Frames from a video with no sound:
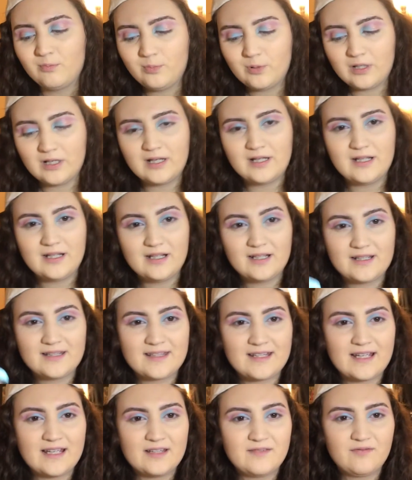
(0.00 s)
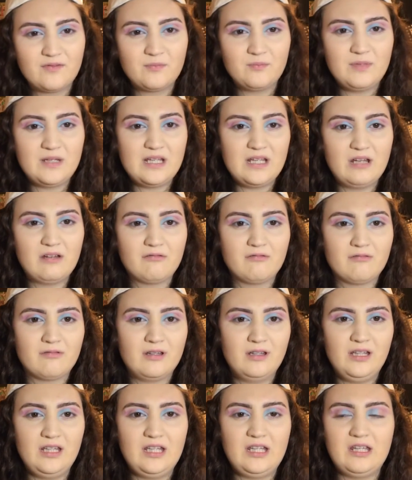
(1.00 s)
But aside from being
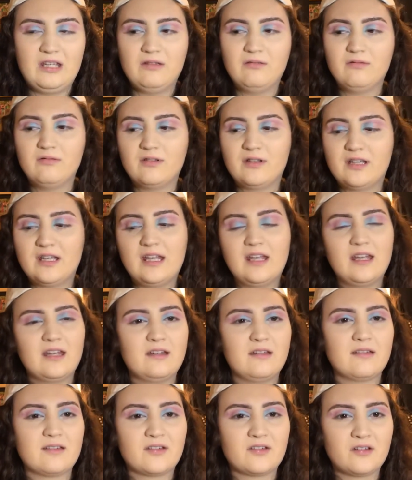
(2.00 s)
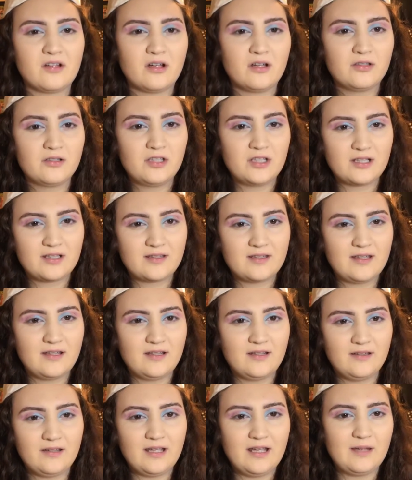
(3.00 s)
really cute looking and nostalgic
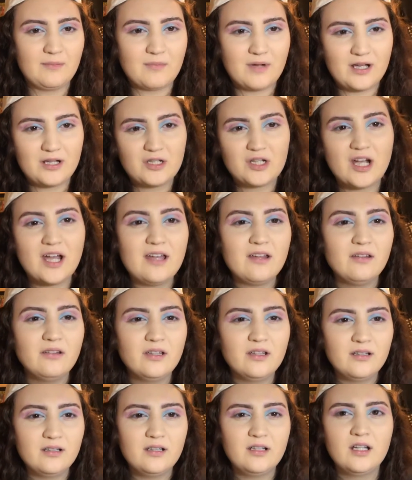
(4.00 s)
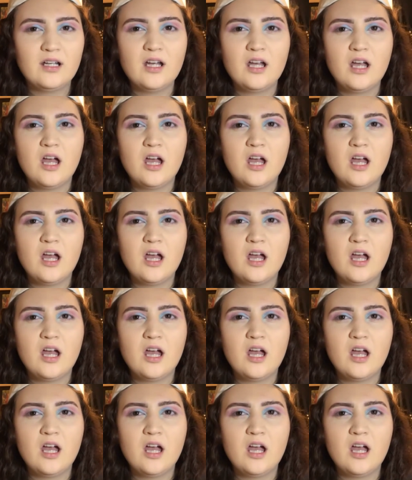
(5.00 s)
to like my childhood,